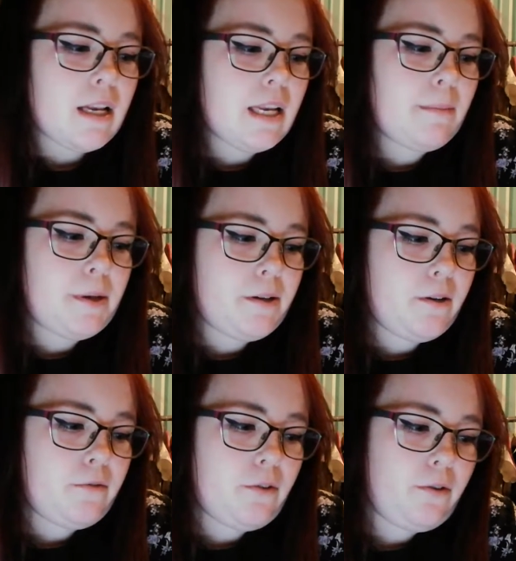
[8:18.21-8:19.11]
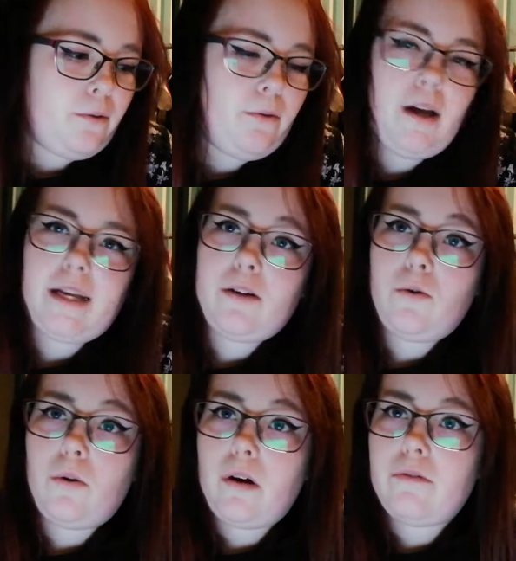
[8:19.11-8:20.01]
Let me know if you like
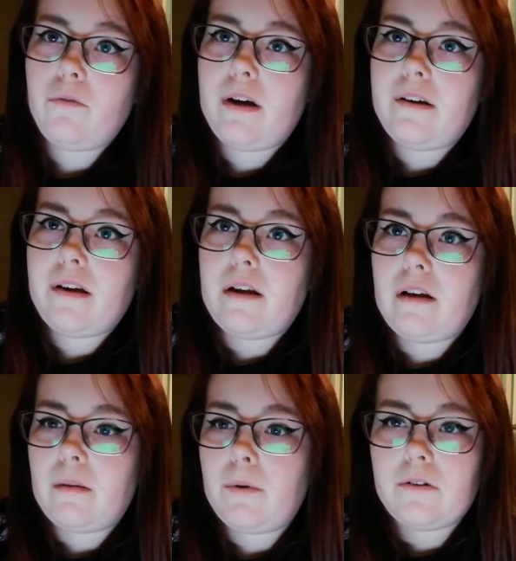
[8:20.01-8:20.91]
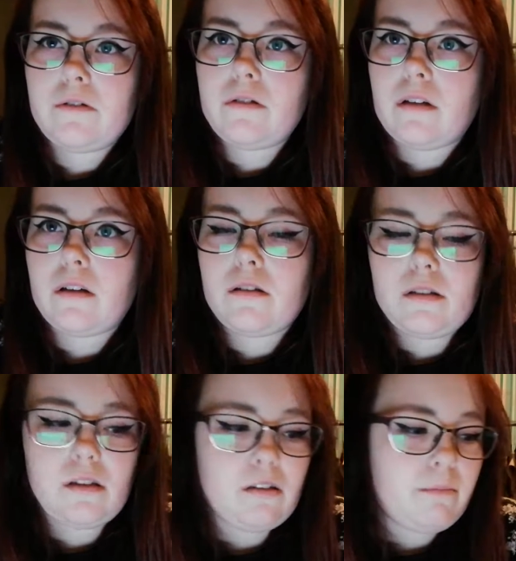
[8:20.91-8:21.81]
or have read any of the books that
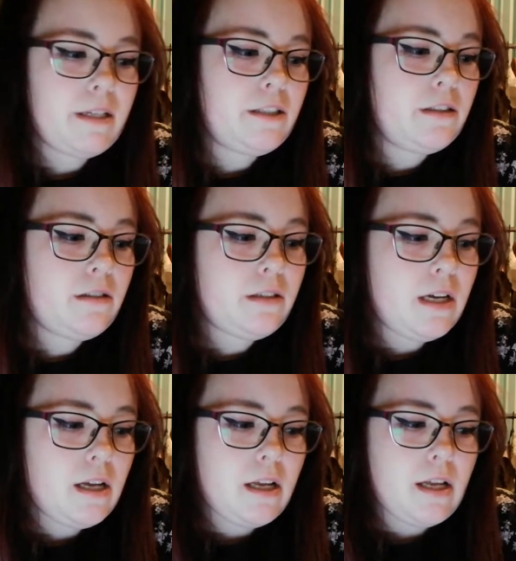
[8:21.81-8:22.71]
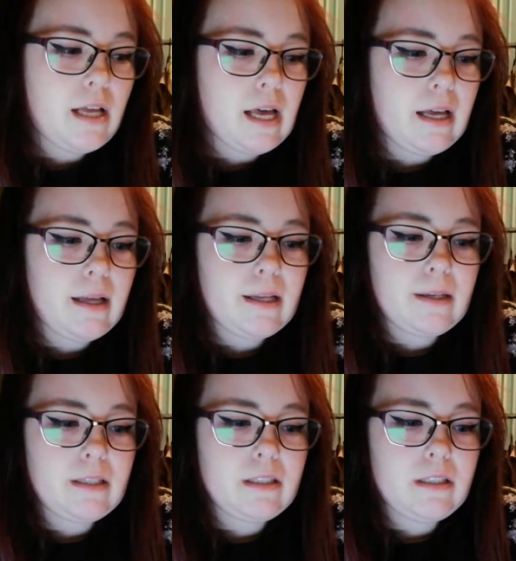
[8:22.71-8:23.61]
I mentioned,
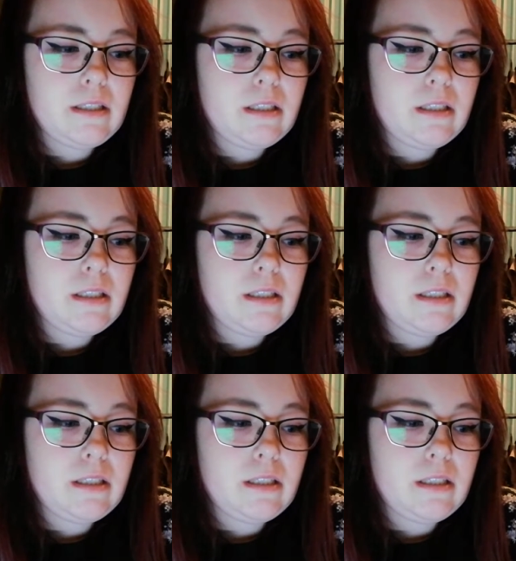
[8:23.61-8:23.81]
and